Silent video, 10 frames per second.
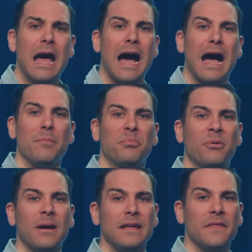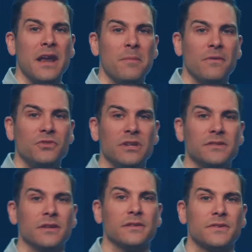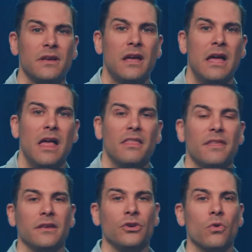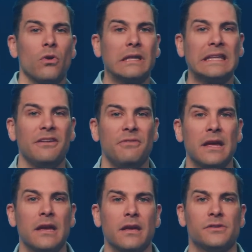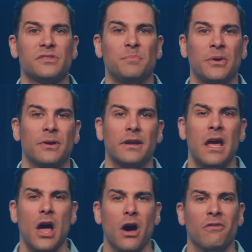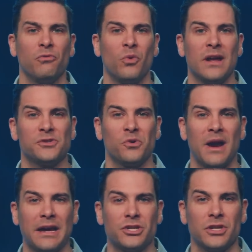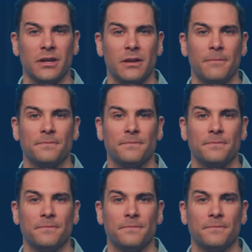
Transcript: I pray in the name of Jesus that your living spirit of resurrection